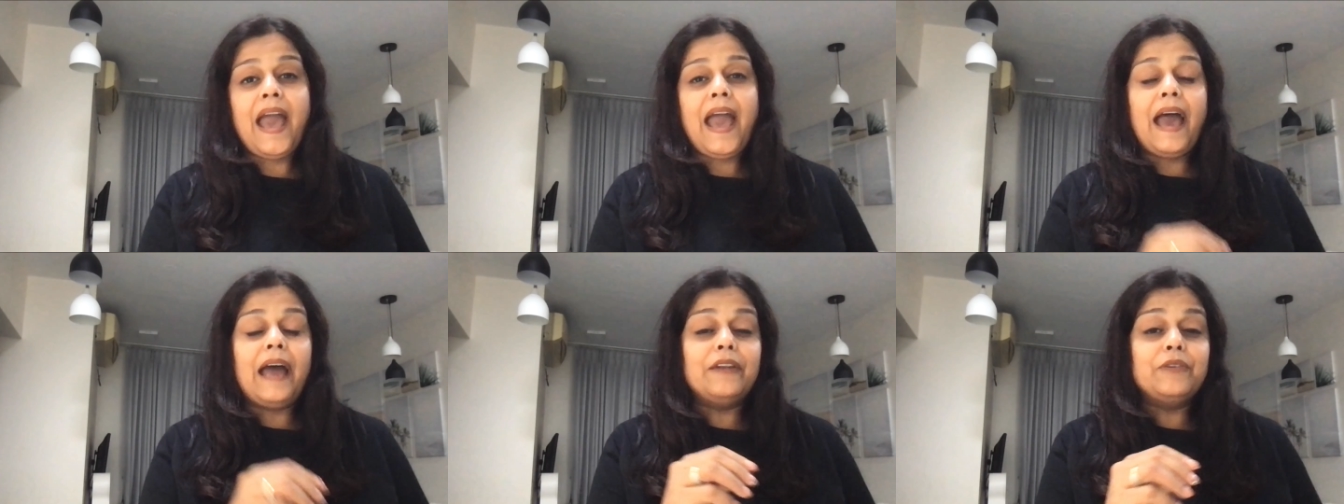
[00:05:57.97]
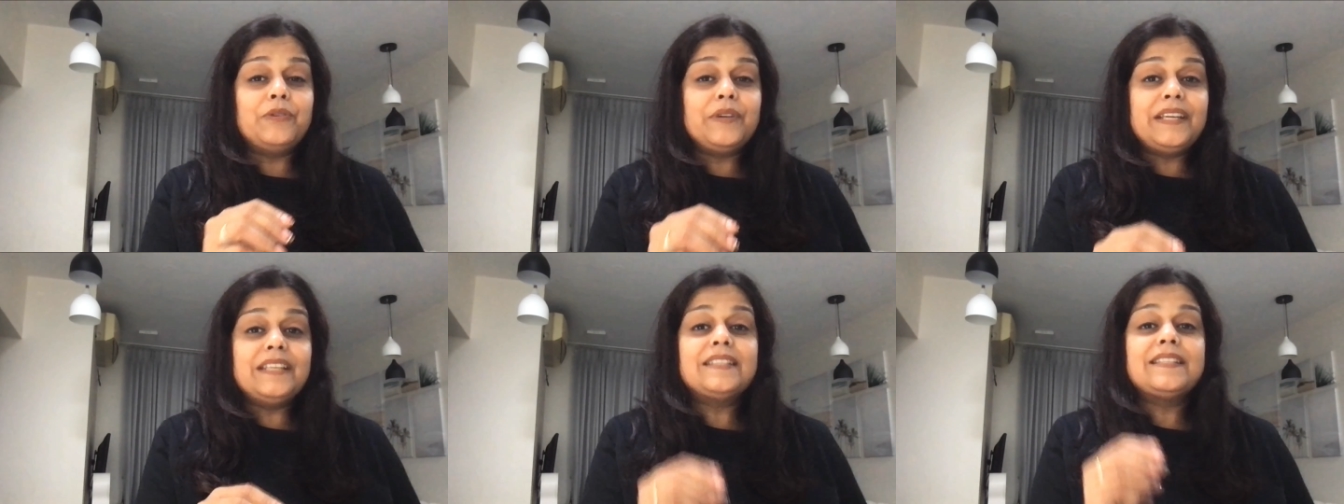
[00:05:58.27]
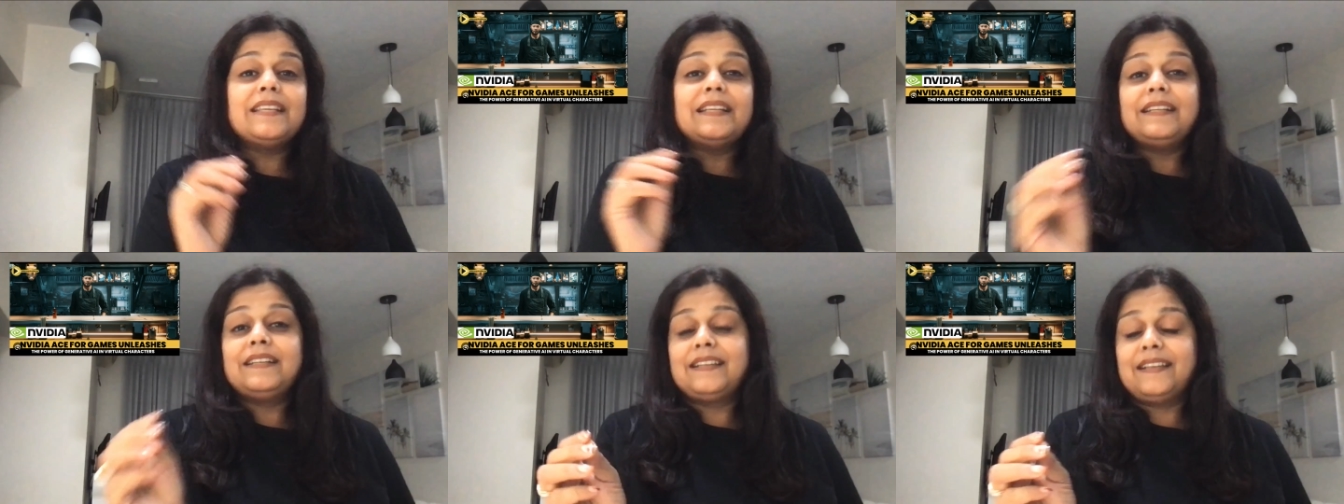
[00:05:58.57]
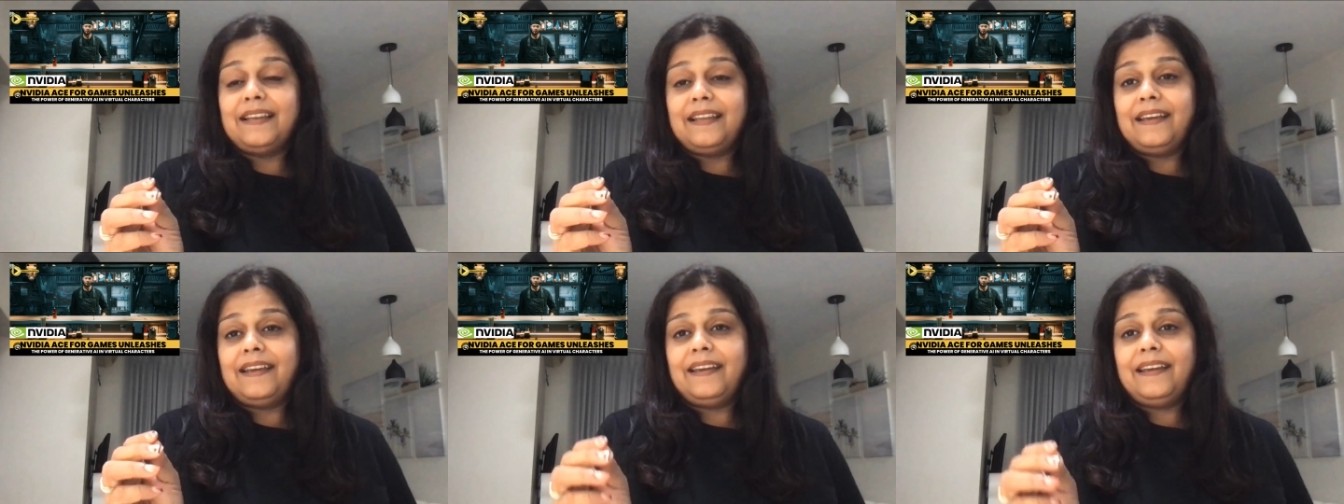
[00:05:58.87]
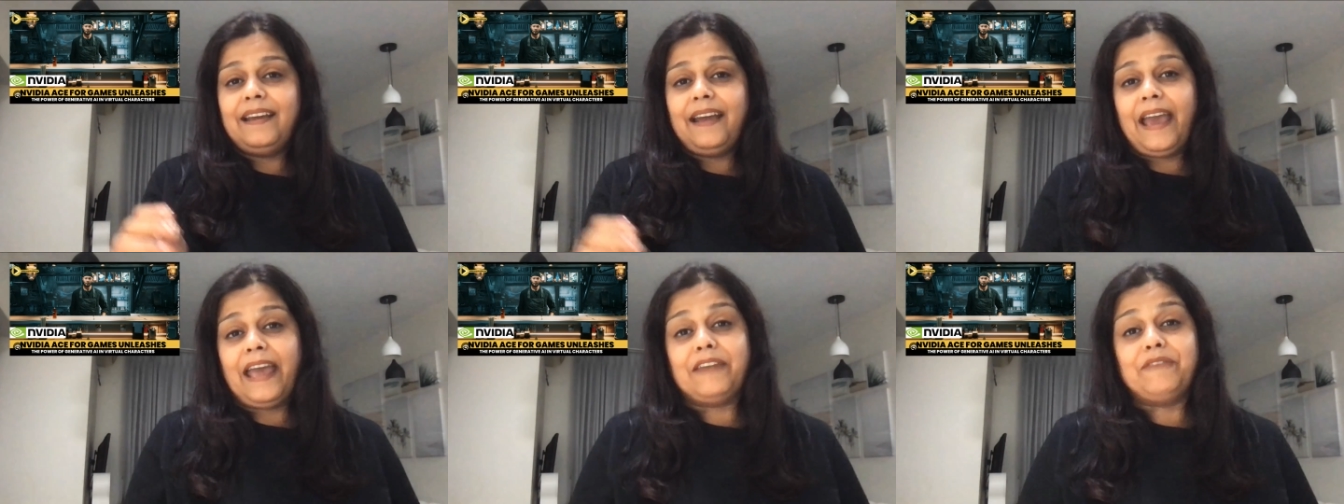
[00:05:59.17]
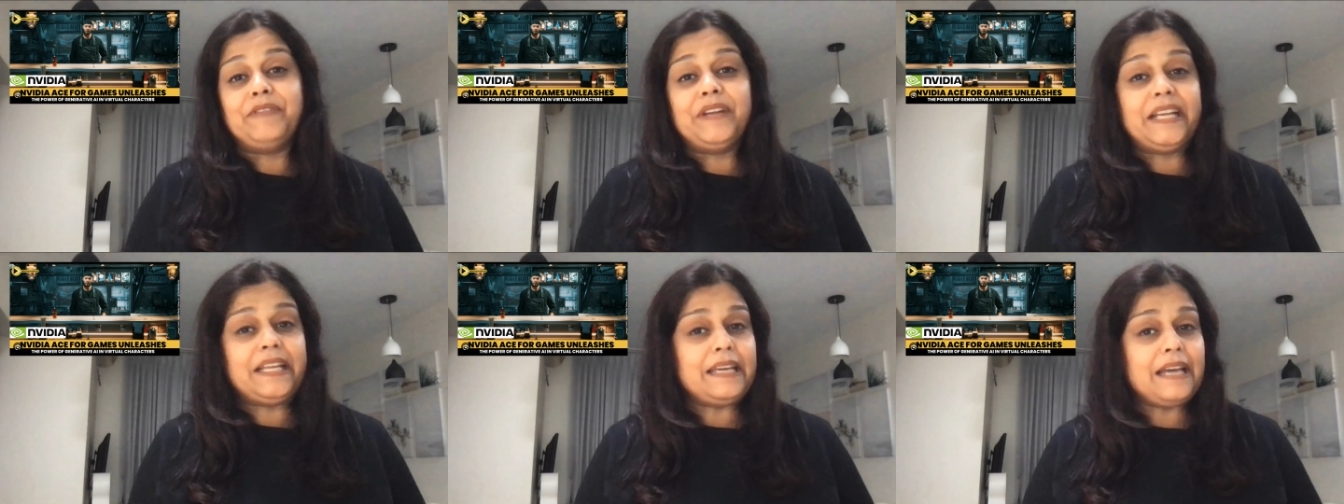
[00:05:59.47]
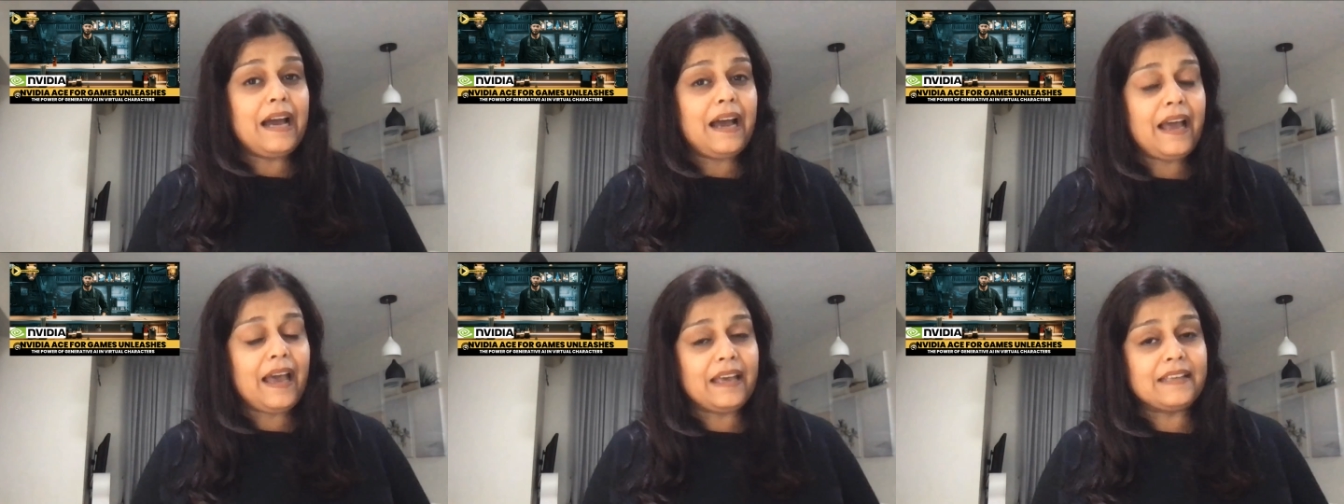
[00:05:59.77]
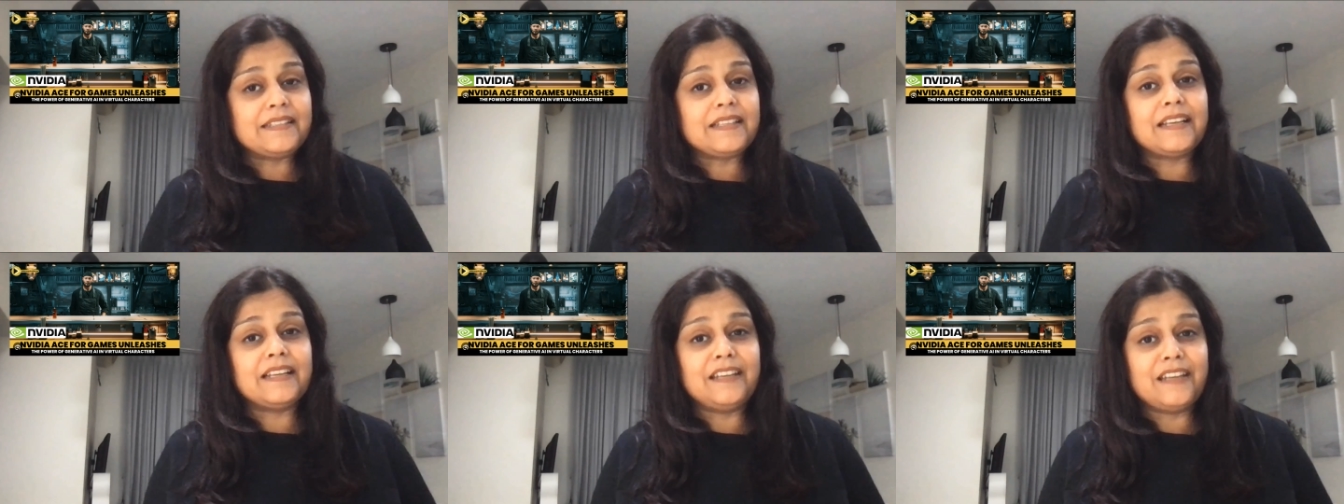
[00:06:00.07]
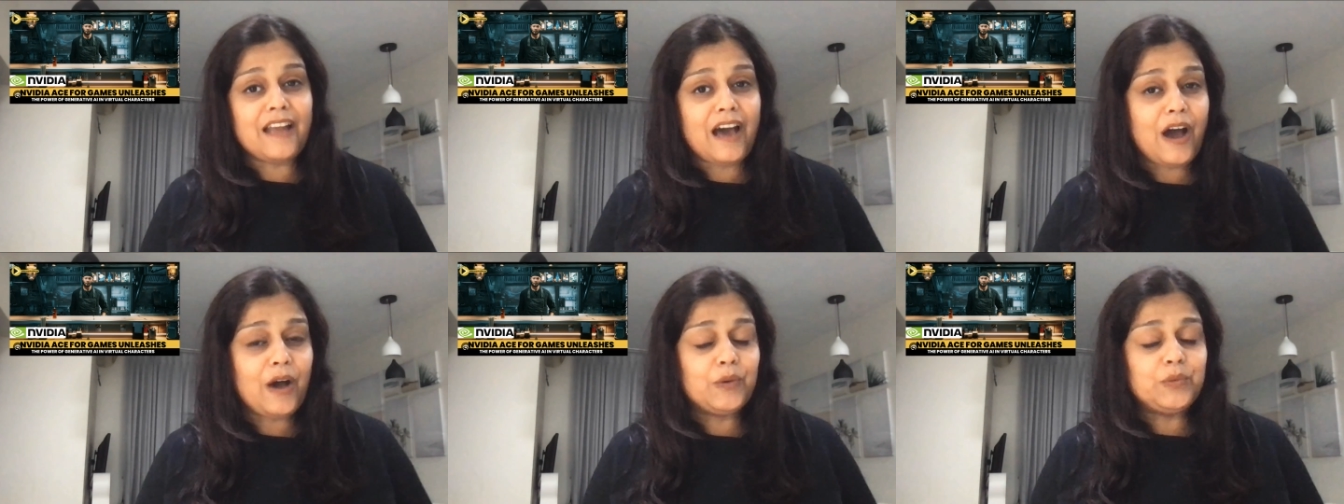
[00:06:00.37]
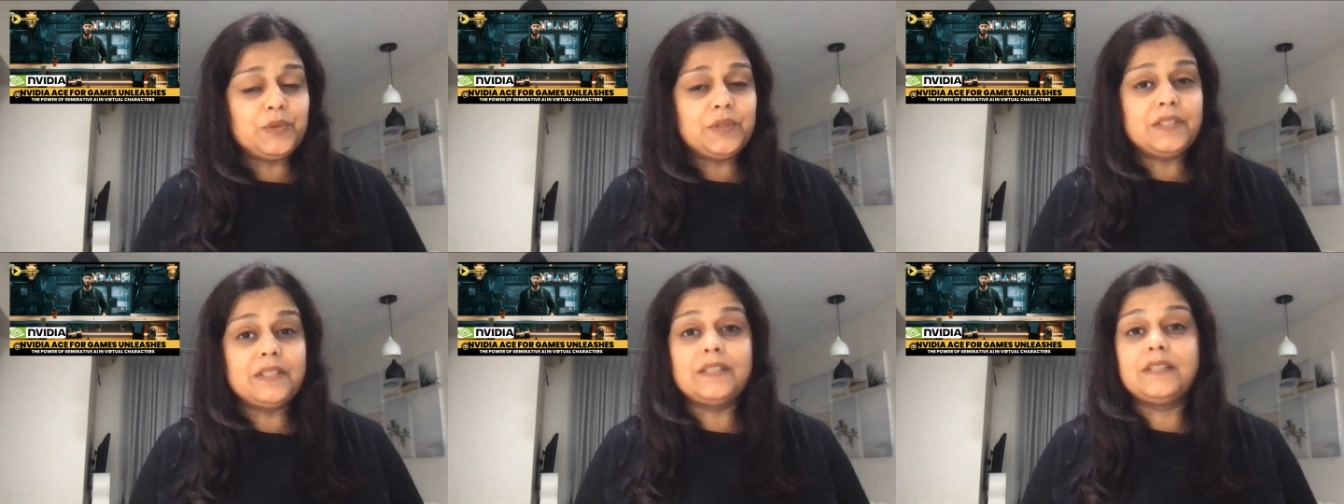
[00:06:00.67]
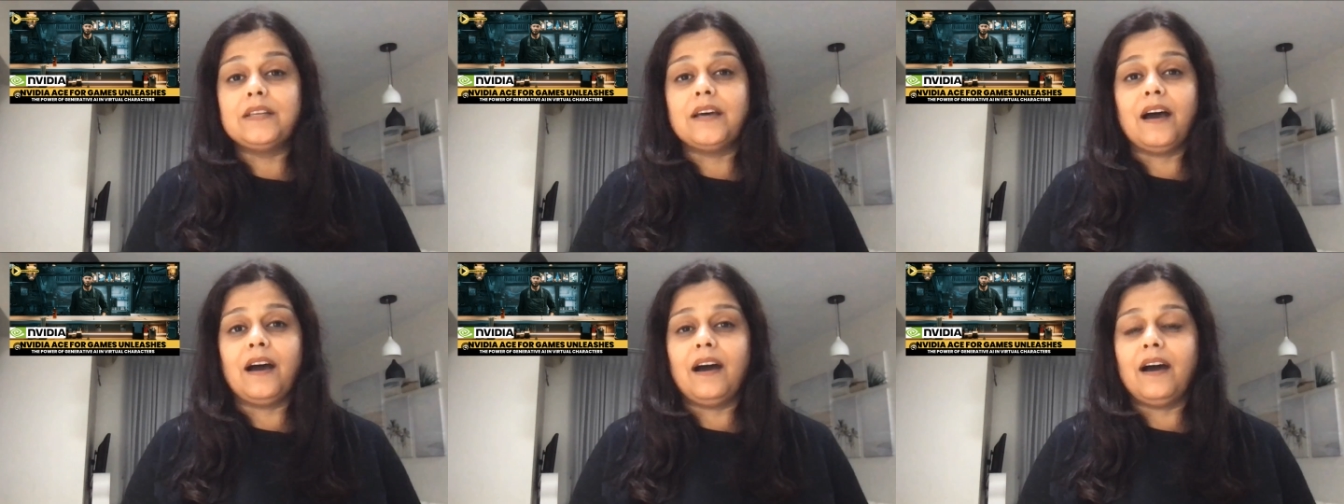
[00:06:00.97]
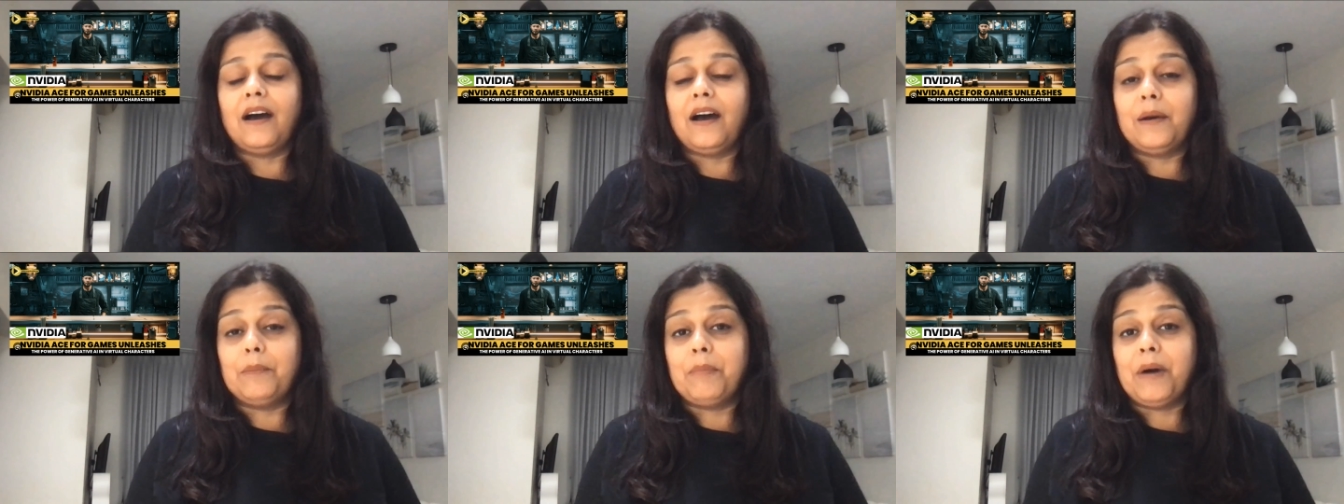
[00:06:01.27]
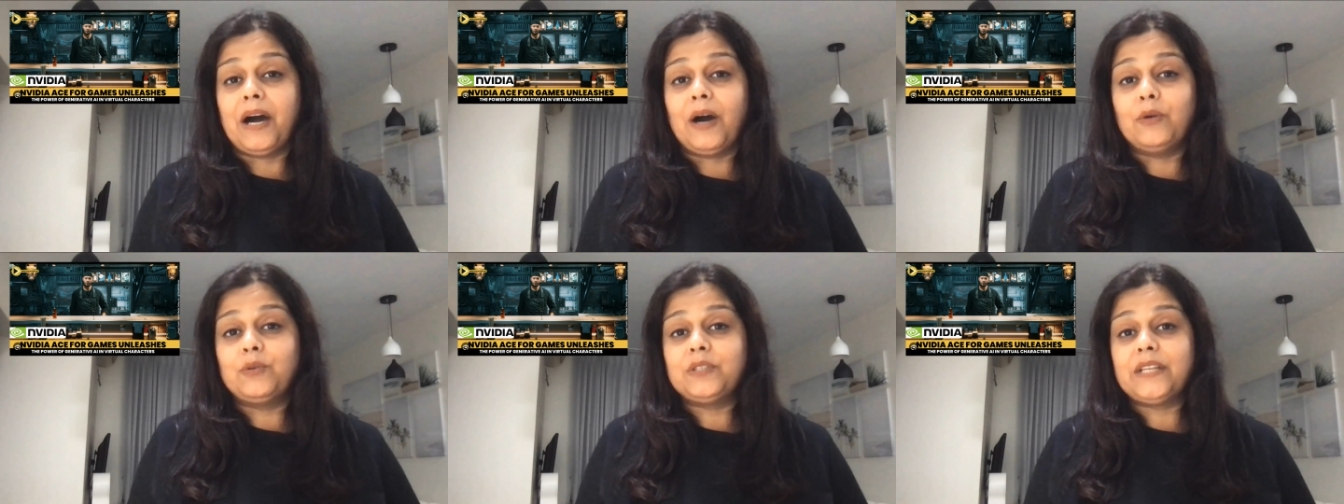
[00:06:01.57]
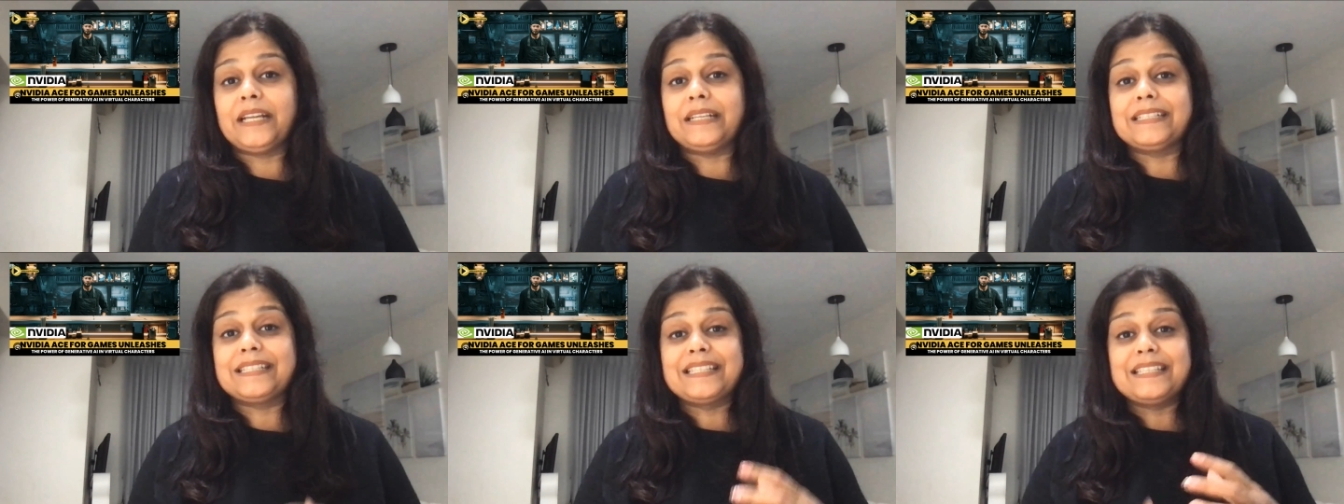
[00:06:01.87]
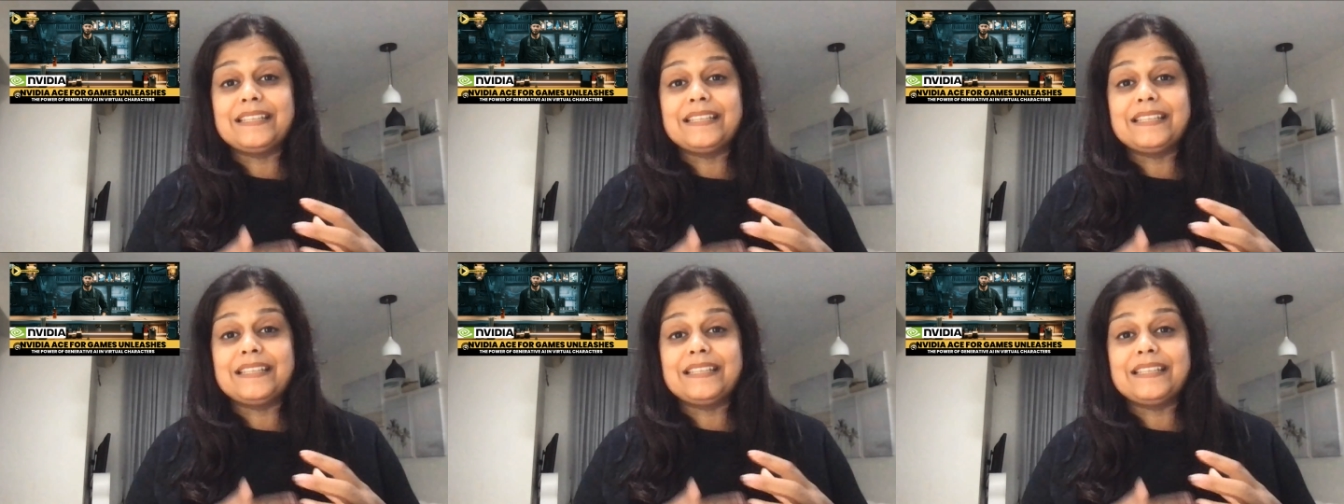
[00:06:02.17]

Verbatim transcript: and recently nvidia has announced uh, about its